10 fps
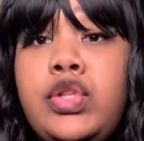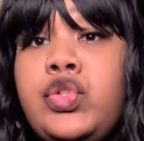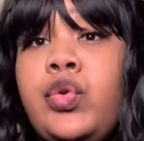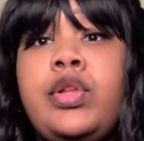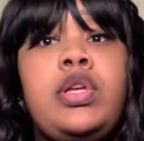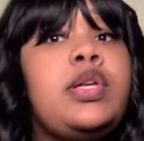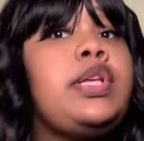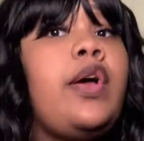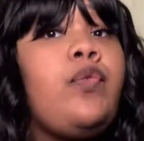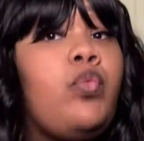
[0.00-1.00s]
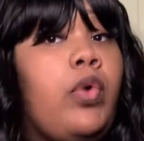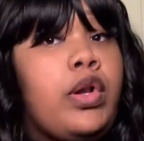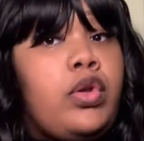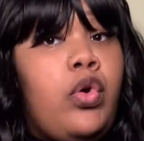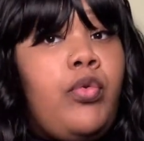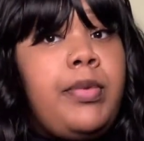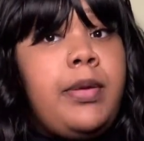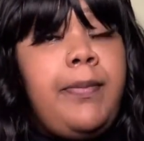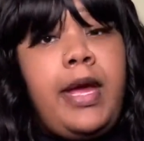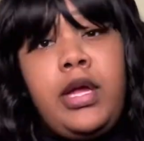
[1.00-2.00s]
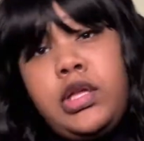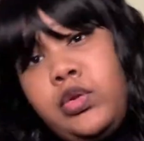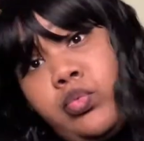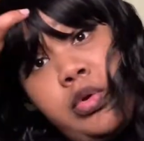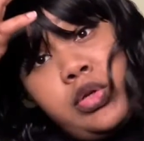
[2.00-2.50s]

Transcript: So it does have one comb in the back and one